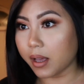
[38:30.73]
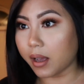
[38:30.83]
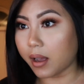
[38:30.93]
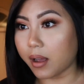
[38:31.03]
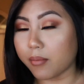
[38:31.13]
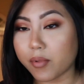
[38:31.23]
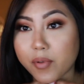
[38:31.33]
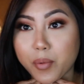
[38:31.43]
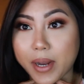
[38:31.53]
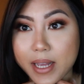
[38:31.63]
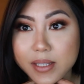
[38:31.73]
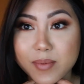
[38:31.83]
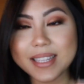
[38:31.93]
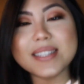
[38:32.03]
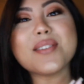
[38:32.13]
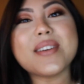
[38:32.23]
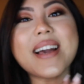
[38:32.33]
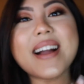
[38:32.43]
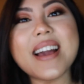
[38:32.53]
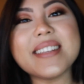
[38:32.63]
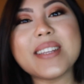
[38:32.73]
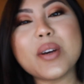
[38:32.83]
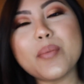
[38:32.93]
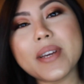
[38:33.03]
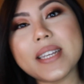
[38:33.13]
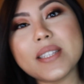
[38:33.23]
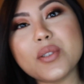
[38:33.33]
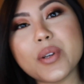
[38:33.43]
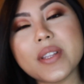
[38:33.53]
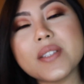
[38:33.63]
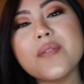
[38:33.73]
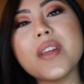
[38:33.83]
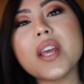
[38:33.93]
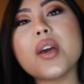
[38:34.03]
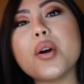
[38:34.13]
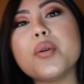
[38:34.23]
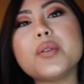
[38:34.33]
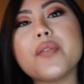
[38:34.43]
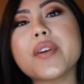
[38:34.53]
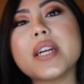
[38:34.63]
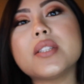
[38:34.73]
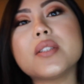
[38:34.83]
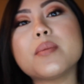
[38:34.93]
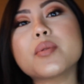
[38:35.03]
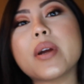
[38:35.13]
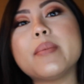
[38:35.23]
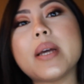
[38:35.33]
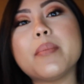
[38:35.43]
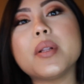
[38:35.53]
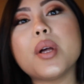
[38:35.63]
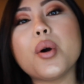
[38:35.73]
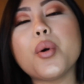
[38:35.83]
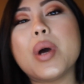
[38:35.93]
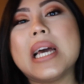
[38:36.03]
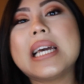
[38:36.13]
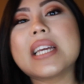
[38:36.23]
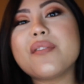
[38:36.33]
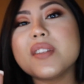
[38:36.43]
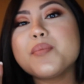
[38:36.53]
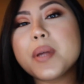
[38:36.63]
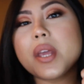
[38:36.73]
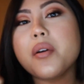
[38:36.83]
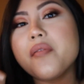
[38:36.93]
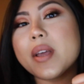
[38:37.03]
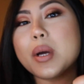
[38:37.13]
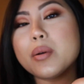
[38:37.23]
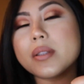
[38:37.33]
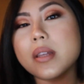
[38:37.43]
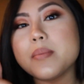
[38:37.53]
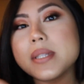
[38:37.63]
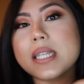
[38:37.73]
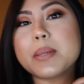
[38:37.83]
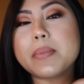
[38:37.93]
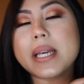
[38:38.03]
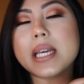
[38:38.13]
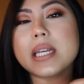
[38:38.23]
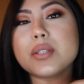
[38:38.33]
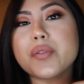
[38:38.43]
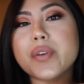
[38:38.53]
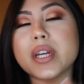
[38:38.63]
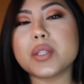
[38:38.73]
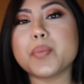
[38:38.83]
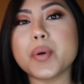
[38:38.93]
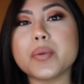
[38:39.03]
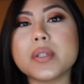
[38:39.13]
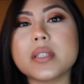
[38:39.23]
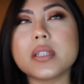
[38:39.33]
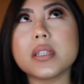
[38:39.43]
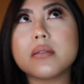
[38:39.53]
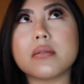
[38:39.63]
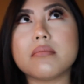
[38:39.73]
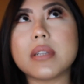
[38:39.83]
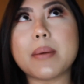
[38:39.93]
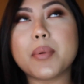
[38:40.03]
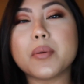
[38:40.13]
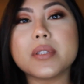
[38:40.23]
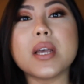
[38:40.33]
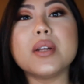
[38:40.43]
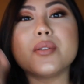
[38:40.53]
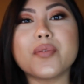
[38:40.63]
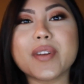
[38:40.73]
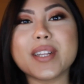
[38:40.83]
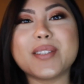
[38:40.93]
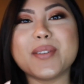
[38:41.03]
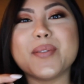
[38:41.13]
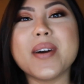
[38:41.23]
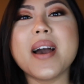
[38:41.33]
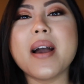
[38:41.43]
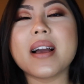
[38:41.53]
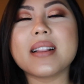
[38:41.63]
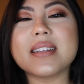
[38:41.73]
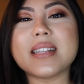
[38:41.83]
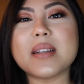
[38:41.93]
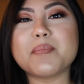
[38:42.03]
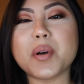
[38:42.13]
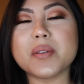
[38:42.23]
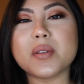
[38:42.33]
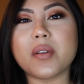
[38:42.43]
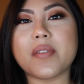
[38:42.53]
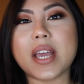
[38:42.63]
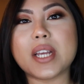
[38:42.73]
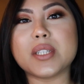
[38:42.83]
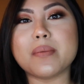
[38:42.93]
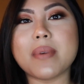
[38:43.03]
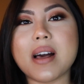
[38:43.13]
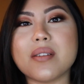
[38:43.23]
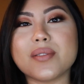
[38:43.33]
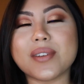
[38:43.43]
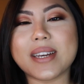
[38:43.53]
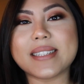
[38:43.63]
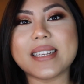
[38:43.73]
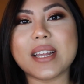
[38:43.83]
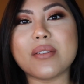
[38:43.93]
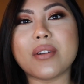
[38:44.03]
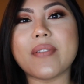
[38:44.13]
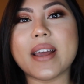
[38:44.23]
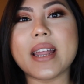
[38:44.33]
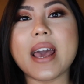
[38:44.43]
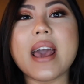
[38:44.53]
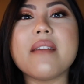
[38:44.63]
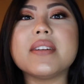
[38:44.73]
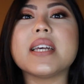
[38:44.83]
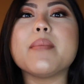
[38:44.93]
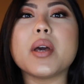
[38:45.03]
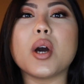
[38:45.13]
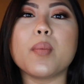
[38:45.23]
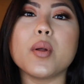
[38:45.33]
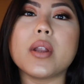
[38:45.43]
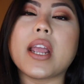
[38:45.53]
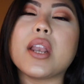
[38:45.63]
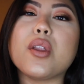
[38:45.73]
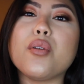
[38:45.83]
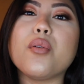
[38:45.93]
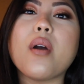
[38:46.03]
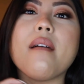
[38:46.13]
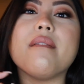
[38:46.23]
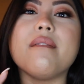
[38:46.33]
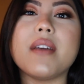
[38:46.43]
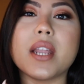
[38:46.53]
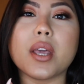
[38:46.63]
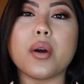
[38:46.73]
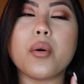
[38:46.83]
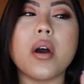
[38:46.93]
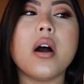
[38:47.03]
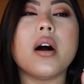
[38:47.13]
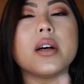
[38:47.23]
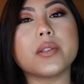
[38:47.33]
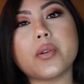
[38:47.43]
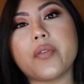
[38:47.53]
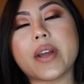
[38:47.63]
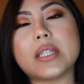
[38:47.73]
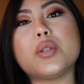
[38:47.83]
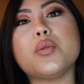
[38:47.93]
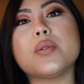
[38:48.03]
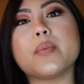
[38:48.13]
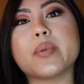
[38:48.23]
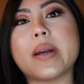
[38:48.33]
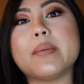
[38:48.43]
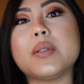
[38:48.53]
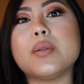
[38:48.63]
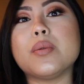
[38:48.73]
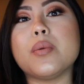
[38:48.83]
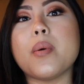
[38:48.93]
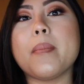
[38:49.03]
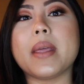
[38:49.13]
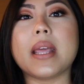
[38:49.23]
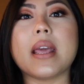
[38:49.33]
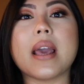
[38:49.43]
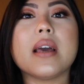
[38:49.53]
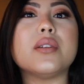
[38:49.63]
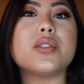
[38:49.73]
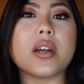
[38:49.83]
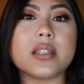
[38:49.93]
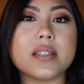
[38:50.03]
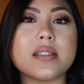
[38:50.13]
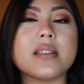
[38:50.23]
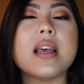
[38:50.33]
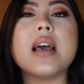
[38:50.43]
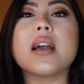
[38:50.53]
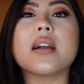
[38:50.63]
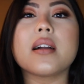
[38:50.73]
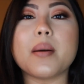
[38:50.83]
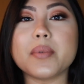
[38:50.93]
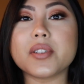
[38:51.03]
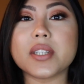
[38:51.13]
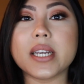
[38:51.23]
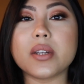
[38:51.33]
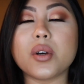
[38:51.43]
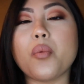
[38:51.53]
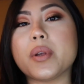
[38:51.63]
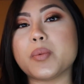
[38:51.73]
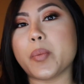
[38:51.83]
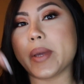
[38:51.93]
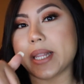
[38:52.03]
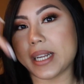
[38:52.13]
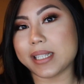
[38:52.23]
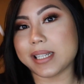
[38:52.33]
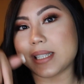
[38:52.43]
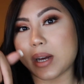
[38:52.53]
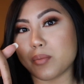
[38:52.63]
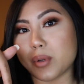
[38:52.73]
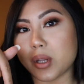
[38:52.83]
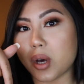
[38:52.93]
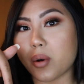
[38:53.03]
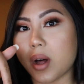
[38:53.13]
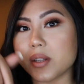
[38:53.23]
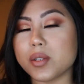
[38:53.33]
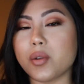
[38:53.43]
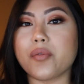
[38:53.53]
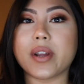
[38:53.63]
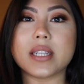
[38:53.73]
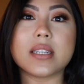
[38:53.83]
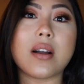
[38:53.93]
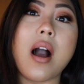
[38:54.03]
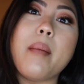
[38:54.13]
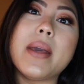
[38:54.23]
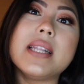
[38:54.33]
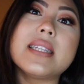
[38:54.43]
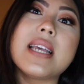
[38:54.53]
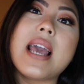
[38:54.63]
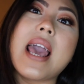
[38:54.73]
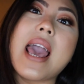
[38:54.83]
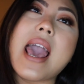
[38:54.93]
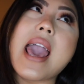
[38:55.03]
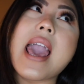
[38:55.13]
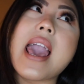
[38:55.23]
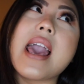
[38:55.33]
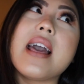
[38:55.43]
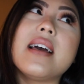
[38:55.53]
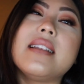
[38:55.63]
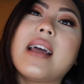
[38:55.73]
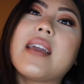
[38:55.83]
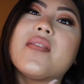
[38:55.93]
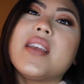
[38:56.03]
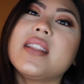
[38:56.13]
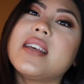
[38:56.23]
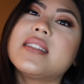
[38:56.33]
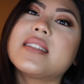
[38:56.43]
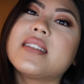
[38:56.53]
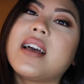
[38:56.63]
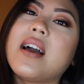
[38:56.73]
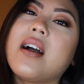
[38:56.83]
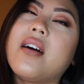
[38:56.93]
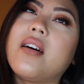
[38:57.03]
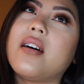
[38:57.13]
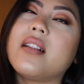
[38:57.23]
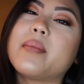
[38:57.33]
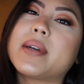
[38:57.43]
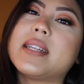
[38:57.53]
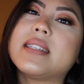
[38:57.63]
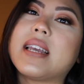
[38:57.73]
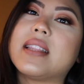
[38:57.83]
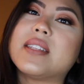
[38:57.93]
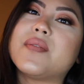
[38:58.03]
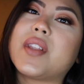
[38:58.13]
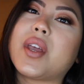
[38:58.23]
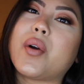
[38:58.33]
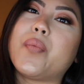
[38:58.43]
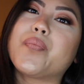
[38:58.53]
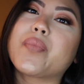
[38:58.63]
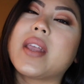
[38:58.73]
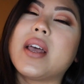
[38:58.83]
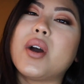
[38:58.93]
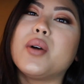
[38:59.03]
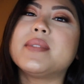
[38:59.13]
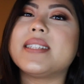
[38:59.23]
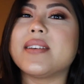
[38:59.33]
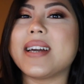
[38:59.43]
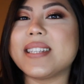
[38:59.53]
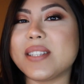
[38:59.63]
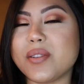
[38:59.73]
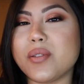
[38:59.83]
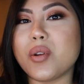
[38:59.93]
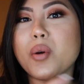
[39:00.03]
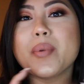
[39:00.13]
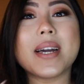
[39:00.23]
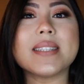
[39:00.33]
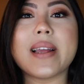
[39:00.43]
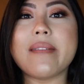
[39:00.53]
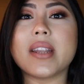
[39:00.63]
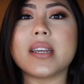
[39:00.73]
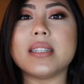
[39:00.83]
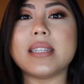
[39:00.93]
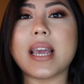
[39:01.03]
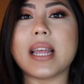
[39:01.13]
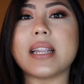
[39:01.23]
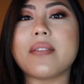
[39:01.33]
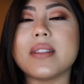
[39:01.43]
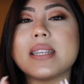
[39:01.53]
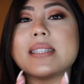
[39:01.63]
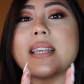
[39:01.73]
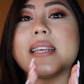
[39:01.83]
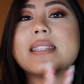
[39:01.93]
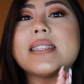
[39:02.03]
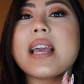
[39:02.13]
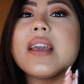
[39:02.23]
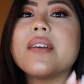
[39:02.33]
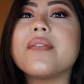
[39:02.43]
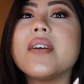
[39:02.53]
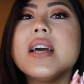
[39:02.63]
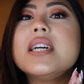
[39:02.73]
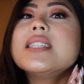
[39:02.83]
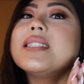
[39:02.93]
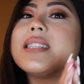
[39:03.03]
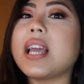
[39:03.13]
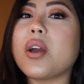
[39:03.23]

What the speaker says: If you were to ask me. So yeah guys, I hope you guys enjoyed this video. Don't forget to subscribe down below, give this video a big old thumbs up, and don't forget to don't forget to click that post notification bell so you guys can get notified every time I upload a new video. Also, don't forget to subscribe to me and Josh's couples channel, which will be linked down below. Also, don't forget to comment, and I think that's all I'm gonna say in this video. Hope to see you guys soon. Hope you guys are having a good day. Definitely stay safe, stay